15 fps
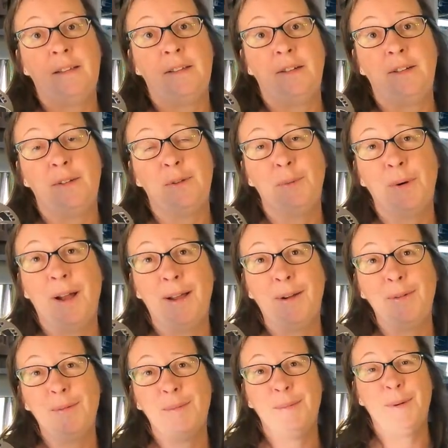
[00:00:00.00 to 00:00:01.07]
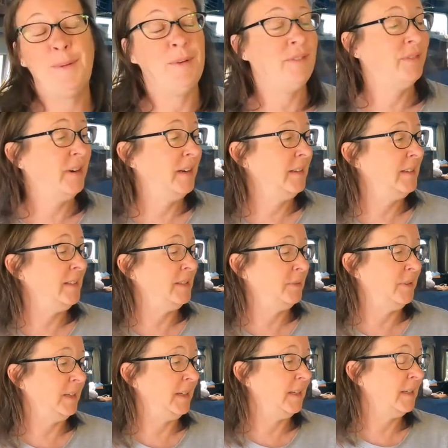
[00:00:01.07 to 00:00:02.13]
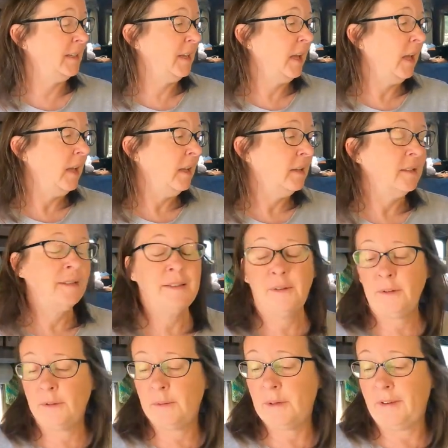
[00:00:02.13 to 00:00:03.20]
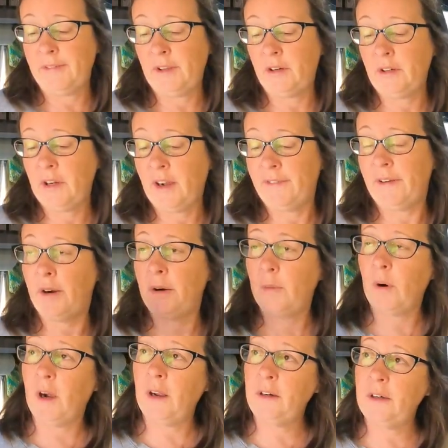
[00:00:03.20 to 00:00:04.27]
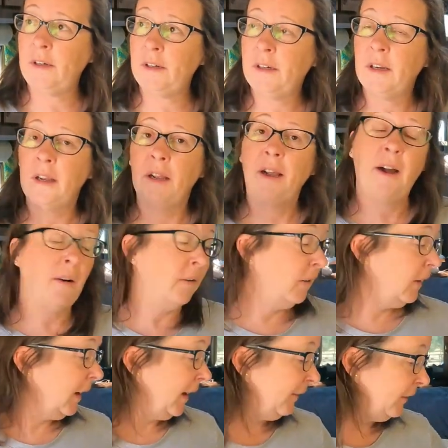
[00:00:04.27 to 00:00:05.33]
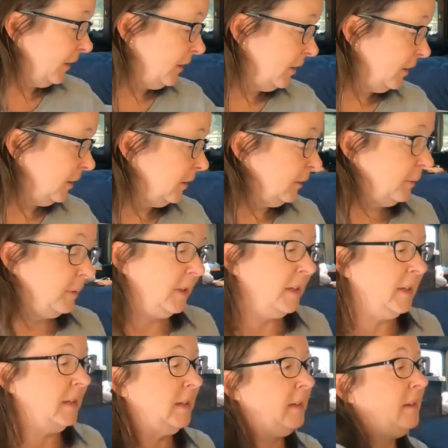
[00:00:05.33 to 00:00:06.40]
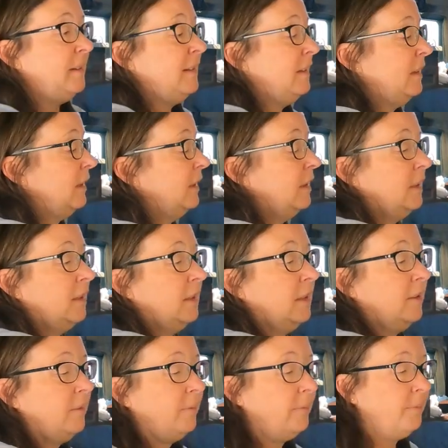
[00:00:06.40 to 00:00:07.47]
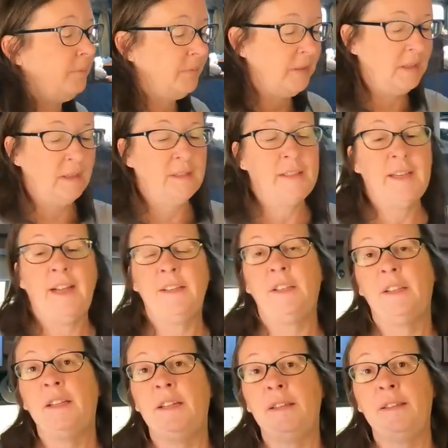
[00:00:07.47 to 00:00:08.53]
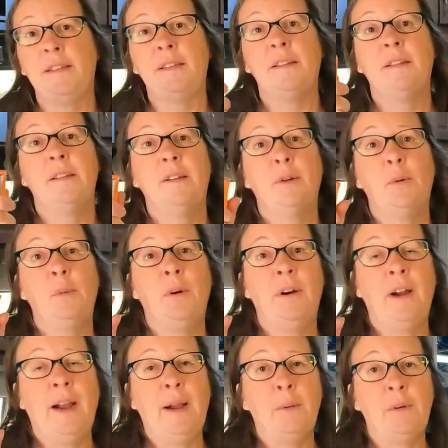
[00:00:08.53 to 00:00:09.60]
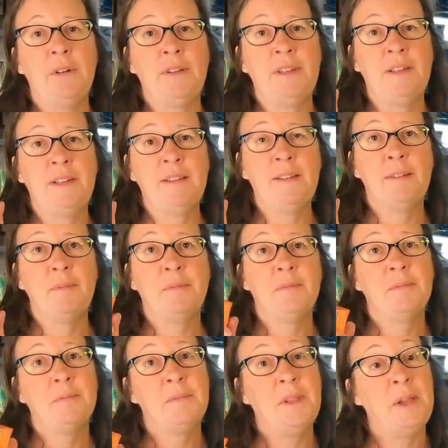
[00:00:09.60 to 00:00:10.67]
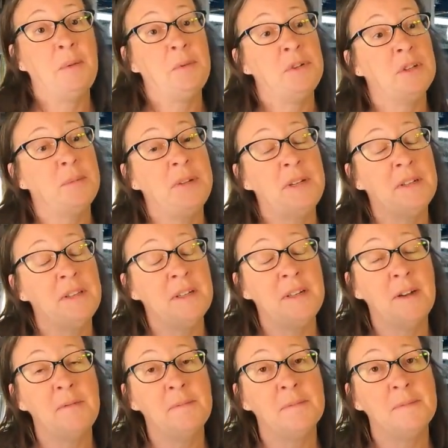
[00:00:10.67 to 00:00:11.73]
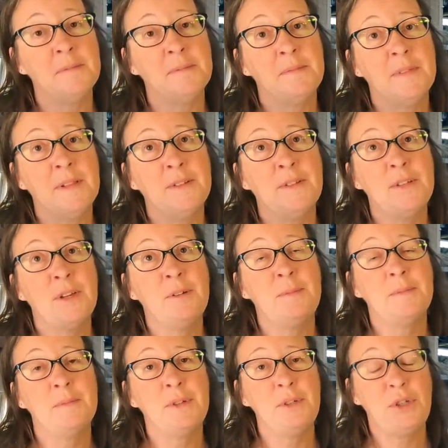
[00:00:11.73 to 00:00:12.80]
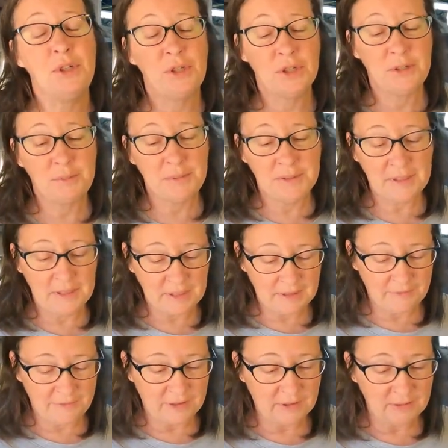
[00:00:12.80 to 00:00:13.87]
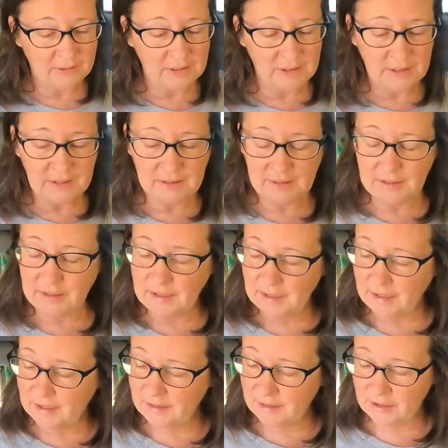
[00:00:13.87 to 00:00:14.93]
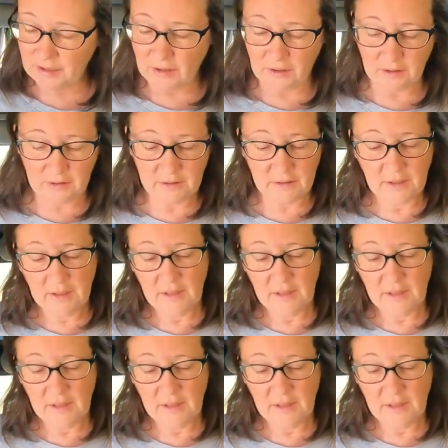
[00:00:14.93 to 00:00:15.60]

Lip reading: Took us a while, but we're finally doing it. So I've turned off our water. All I have to do is attach this where ours is, and we should be good to go. So should be a fairly easy install.